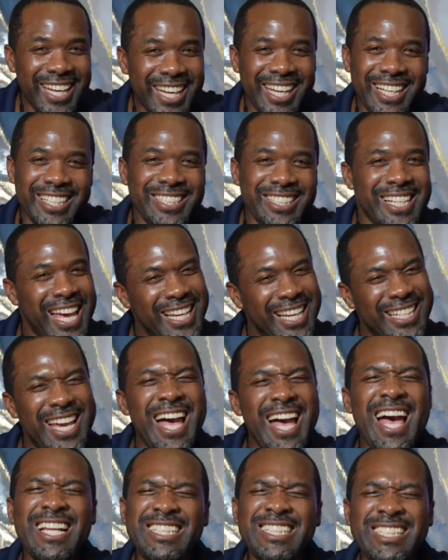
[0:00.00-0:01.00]
He was like, nah,
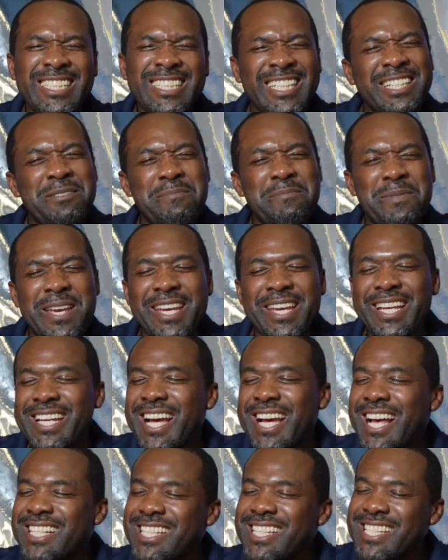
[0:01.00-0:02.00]
I just eat the bacon.
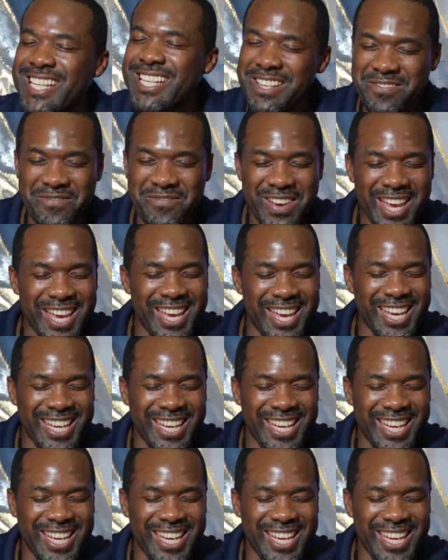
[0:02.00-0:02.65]
I said, man.